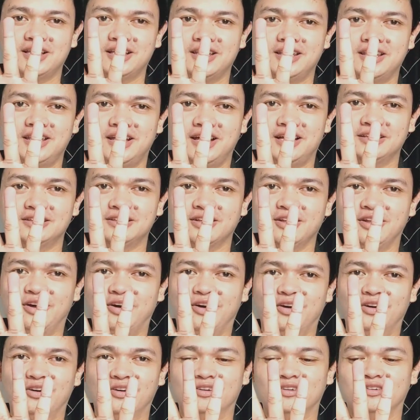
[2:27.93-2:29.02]
That
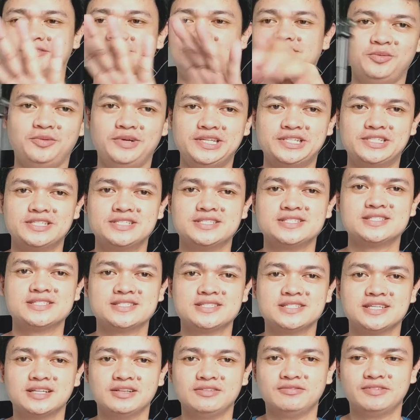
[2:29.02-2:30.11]
long, which is
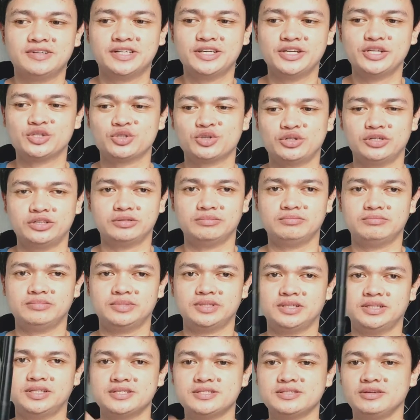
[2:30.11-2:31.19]
still very short,
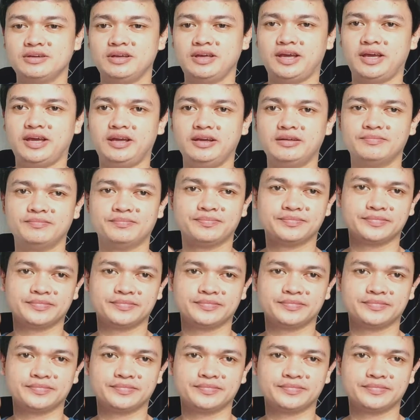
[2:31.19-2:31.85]
but it's okay.